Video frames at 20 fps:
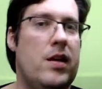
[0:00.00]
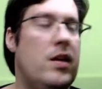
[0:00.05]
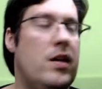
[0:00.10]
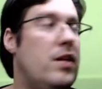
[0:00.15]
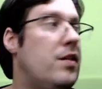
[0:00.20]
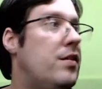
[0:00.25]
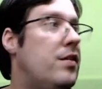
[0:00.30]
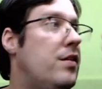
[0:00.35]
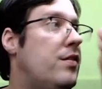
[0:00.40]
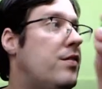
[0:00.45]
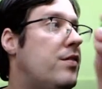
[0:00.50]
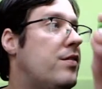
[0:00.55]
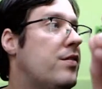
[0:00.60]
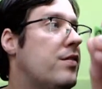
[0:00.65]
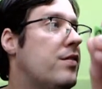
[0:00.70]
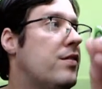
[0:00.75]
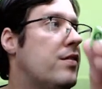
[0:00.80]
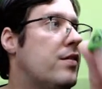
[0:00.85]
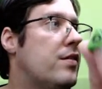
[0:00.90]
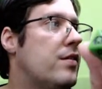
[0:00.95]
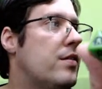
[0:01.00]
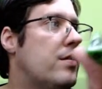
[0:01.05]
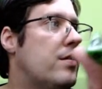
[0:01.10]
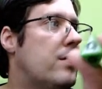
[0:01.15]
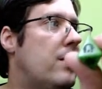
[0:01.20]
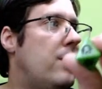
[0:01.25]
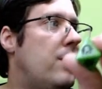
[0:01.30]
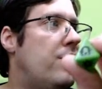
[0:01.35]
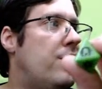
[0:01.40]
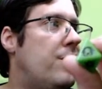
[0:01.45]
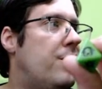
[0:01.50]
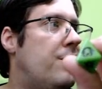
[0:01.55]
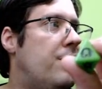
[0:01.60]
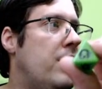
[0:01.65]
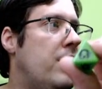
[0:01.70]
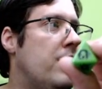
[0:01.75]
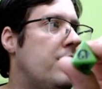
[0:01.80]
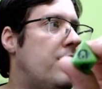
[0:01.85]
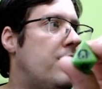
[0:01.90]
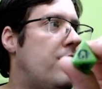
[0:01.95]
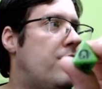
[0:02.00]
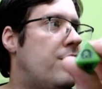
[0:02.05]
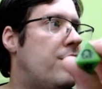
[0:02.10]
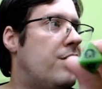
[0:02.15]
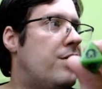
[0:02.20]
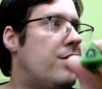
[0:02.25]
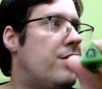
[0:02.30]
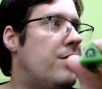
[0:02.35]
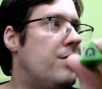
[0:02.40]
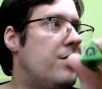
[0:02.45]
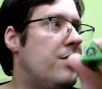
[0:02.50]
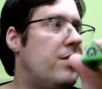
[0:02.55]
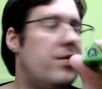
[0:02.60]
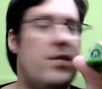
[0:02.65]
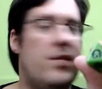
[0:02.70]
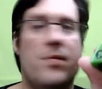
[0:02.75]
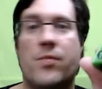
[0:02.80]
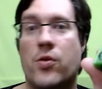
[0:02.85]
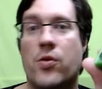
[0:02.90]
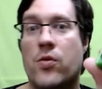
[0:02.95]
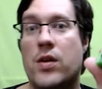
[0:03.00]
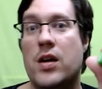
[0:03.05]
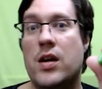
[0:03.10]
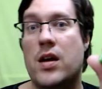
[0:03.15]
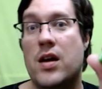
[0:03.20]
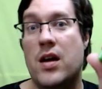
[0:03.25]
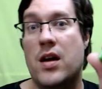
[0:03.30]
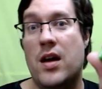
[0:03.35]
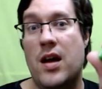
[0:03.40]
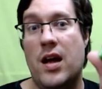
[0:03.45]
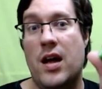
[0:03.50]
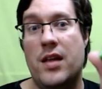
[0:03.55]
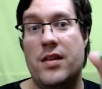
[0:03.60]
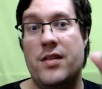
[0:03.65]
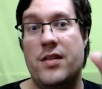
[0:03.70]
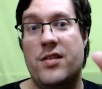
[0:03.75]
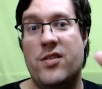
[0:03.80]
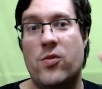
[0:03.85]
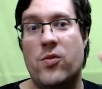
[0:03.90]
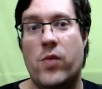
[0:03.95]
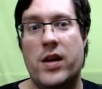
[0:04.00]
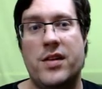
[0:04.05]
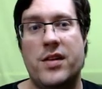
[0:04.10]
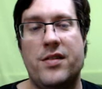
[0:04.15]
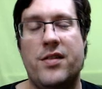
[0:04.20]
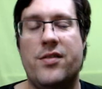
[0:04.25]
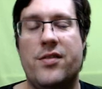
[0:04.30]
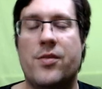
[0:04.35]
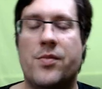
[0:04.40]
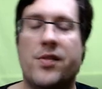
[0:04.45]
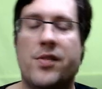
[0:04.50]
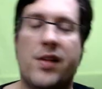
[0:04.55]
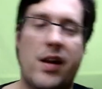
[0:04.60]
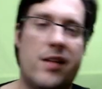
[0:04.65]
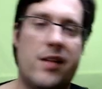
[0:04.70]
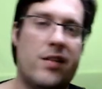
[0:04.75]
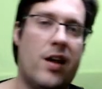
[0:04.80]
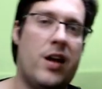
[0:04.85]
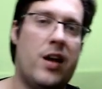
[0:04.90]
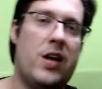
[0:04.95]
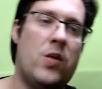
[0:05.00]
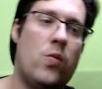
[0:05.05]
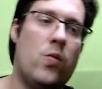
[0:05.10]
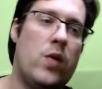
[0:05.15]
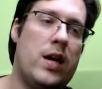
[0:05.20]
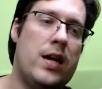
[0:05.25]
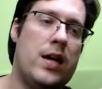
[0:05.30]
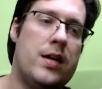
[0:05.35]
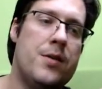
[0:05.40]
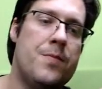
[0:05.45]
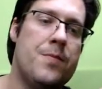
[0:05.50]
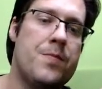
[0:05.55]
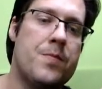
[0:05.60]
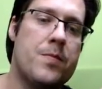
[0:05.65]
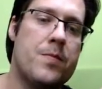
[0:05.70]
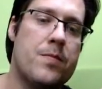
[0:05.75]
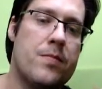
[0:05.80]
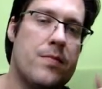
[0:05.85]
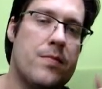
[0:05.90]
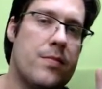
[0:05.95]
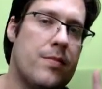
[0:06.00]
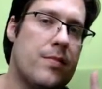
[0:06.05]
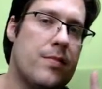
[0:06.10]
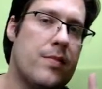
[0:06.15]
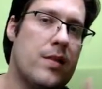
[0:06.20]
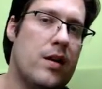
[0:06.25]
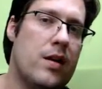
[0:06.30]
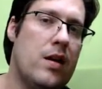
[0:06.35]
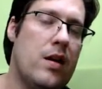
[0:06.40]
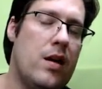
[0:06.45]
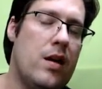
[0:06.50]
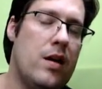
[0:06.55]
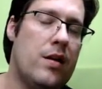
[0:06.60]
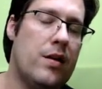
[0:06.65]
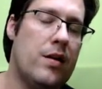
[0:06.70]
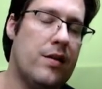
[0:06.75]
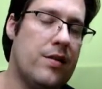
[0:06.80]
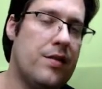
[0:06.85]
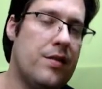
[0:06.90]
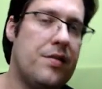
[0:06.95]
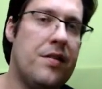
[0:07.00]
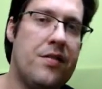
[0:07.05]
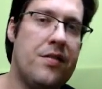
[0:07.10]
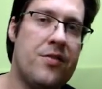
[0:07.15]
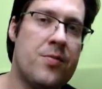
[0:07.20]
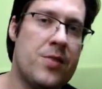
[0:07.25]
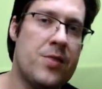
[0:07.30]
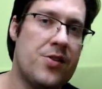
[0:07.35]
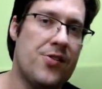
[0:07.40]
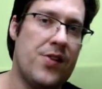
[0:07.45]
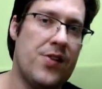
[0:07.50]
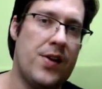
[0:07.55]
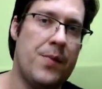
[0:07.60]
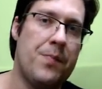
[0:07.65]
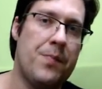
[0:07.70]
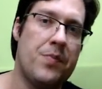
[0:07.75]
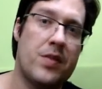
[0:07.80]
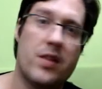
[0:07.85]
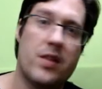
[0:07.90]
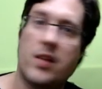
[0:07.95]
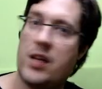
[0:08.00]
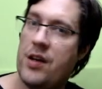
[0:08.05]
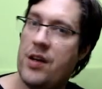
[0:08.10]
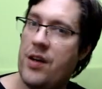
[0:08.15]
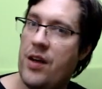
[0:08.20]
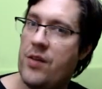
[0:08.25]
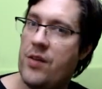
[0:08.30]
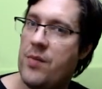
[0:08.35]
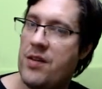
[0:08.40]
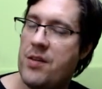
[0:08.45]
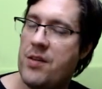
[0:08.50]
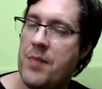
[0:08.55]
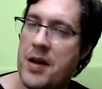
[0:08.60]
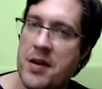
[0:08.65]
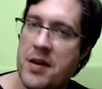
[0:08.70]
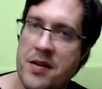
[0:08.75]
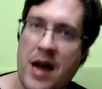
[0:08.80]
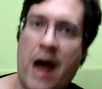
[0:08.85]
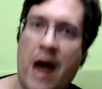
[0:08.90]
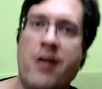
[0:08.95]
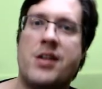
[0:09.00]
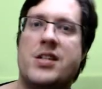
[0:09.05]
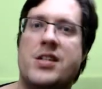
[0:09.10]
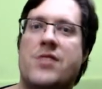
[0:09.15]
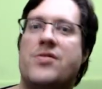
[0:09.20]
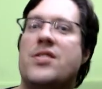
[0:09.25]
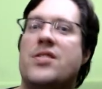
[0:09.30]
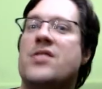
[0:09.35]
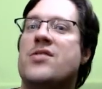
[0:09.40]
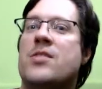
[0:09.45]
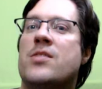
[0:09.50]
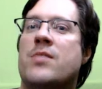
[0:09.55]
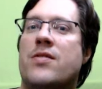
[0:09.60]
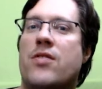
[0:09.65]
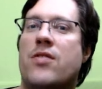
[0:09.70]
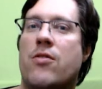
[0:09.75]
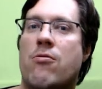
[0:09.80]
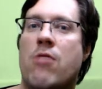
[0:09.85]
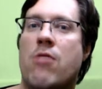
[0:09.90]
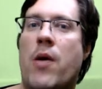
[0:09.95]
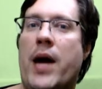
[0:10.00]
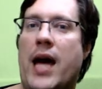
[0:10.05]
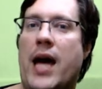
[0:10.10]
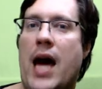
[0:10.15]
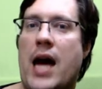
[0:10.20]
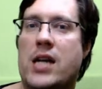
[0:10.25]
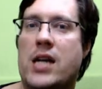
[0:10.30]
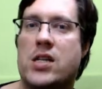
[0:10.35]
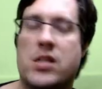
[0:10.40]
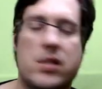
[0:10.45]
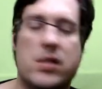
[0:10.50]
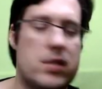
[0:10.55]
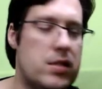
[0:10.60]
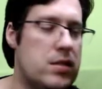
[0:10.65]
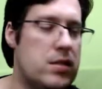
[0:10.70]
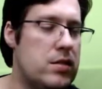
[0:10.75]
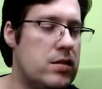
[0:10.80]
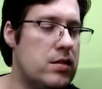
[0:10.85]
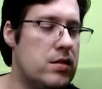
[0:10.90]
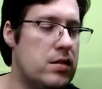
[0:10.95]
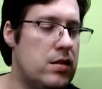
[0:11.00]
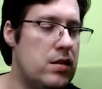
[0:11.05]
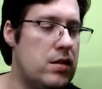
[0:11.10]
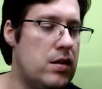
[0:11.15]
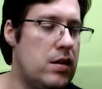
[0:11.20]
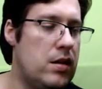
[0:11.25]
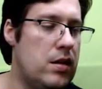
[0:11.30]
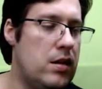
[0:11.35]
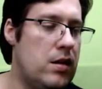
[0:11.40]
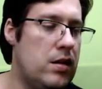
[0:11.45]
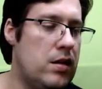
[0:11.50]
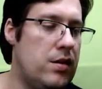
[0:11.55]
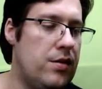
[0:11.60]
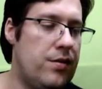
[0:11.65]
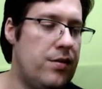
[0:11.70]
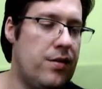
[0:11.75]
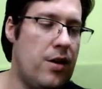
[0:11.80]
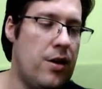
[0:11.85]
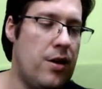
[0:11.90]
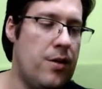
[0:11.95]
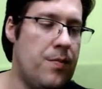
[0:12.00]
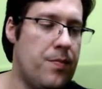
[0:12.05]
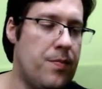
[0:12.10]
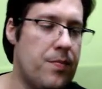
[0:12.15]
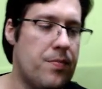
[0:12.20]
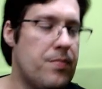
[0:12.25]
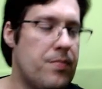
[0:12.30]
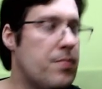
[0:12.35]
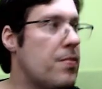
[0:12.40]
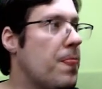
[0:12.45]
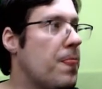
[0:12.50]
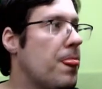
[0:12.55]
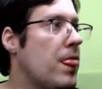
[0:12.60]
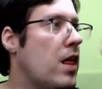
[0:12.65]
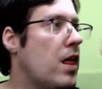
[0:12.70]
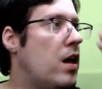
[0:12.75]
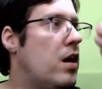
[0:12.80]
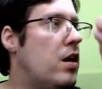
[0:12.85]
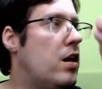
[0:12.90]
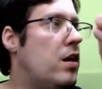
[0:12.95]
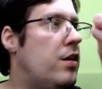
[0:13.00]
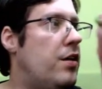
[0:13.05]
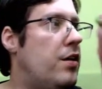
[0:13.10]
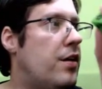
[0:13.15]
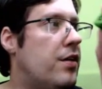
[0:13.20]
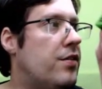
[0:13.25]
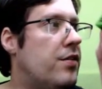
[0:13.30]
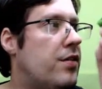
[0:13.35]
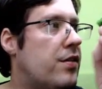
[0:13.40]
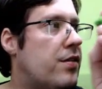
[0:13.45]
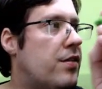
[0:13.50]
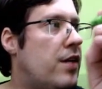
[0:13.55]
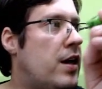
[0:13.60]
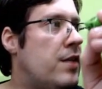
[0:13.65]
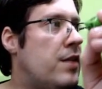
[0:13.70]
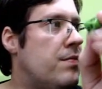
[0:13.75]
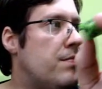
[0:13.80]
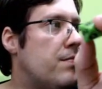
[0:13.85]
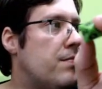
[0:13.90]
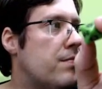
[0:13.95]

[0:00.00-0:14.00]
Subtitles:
This is an advantage symbol, and this is where the system starts getting weird. Because the system, you see, is meant to be a narrative system of heroic actions. So you can succeed,